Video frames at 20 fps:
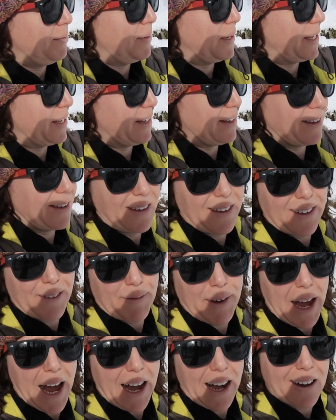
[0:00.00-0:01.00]
because
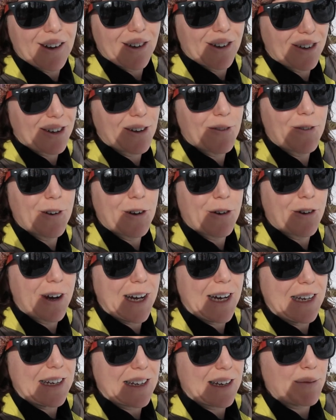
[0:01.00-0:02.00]
my ankles don't feel
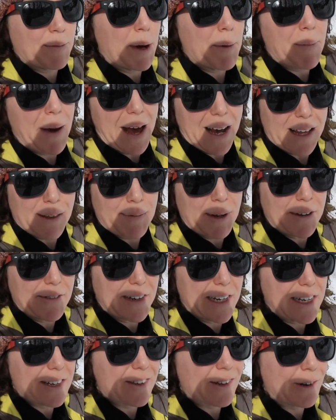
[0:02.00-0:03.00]
great and my back's been
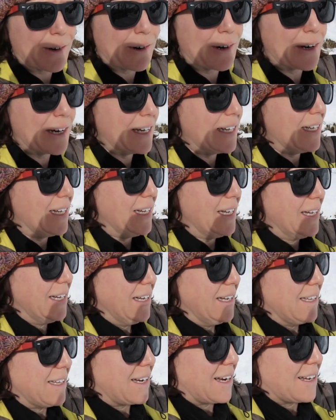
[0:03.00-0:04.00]
really sore
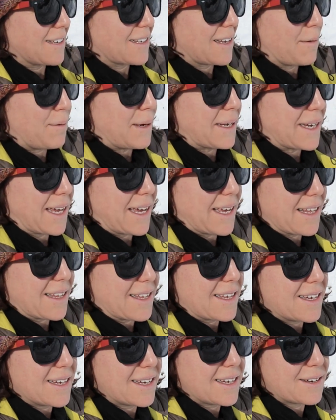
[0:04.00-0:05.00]
the last couple of
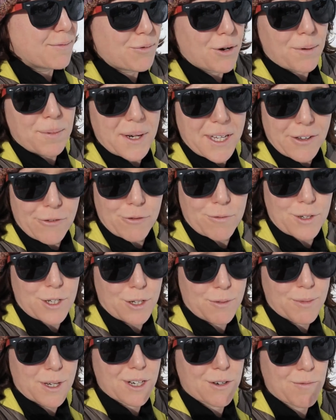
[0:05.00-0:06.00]
days, probably from
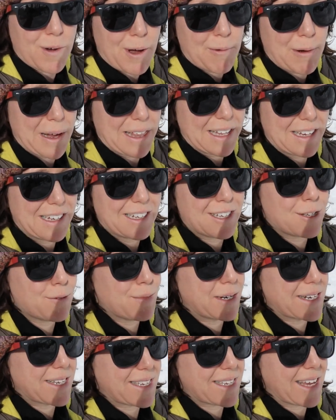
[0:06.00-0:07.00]
too much wet weather and too
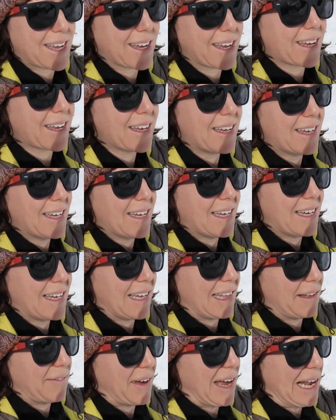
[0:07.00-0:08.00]
much sitting in
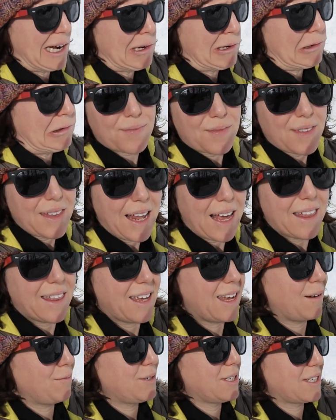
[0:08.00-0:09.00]
the van. I
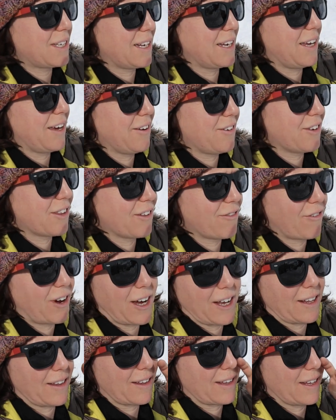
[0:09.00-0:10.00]
think I'm just going to go to the
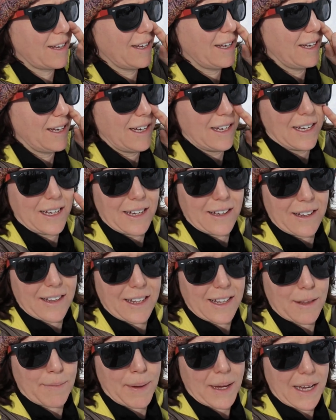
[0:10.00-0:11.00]
rise
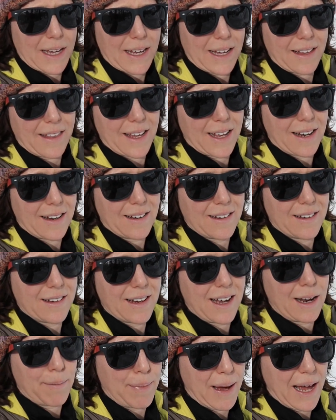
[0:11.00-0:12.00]
this bit and then
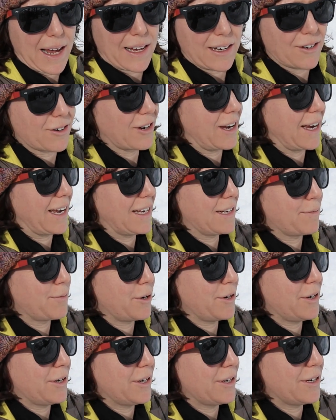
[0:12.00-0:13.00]
head back and try again
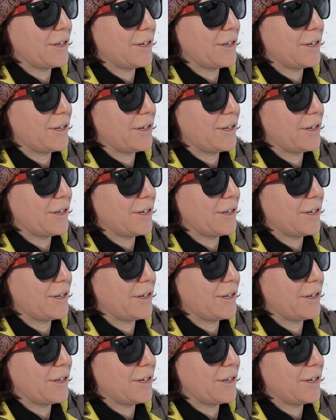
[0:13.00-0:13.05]
tomorrow.